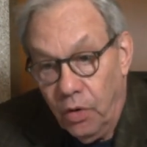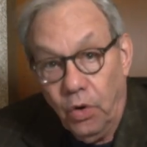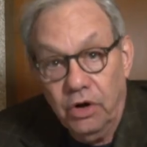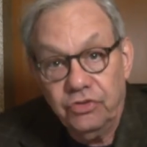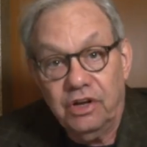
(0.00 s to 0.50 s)

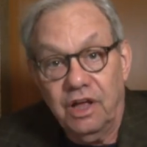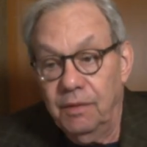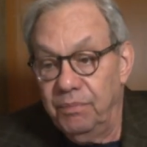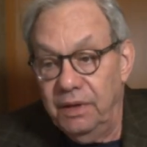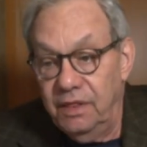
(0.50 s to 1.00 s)
Or is it going
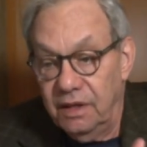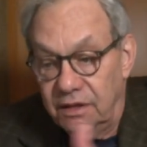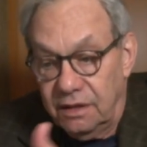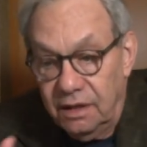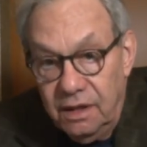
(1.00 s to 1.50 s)
to be
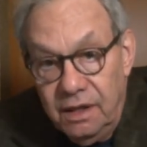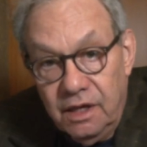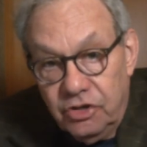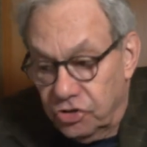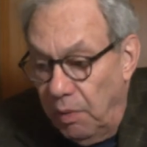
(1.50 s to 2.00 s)
that the
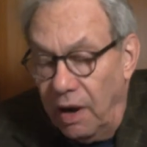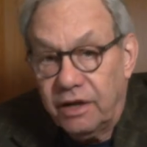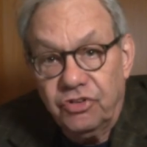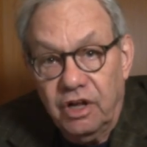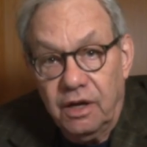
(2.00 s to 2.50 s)

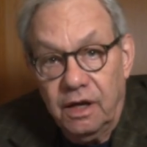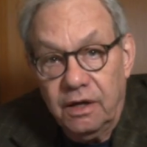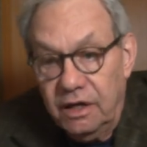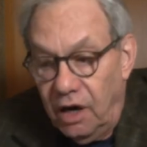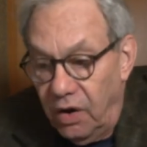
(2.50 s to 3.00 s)
schmuck is going
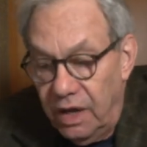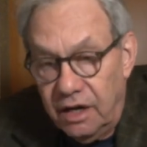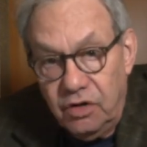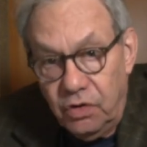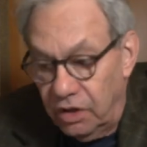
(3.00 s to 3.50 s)
to, you know, hit
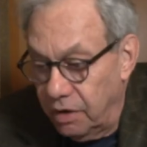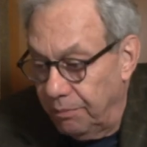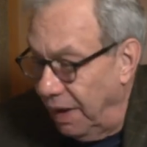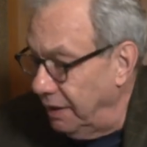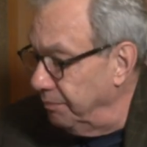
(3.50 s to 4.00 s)
a nuclear
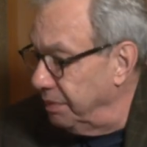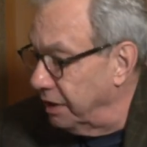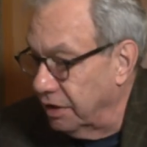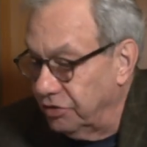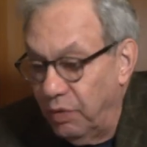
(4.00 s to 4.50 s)
button
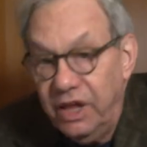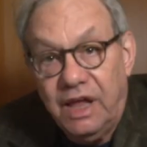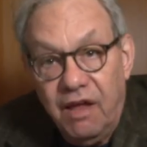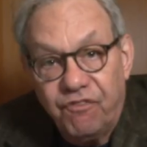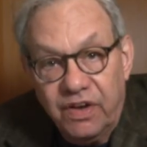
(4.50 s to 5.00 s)
because we
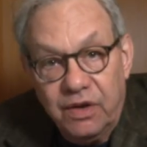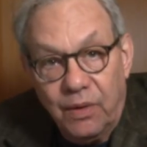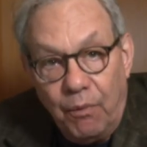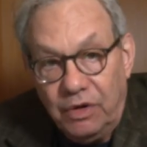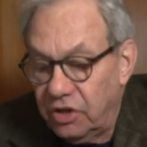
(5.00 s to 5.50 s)
can't
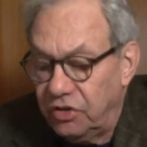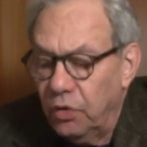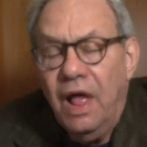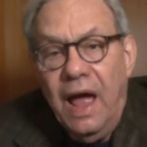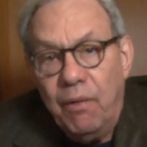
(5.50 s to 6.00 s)
figure out what to do?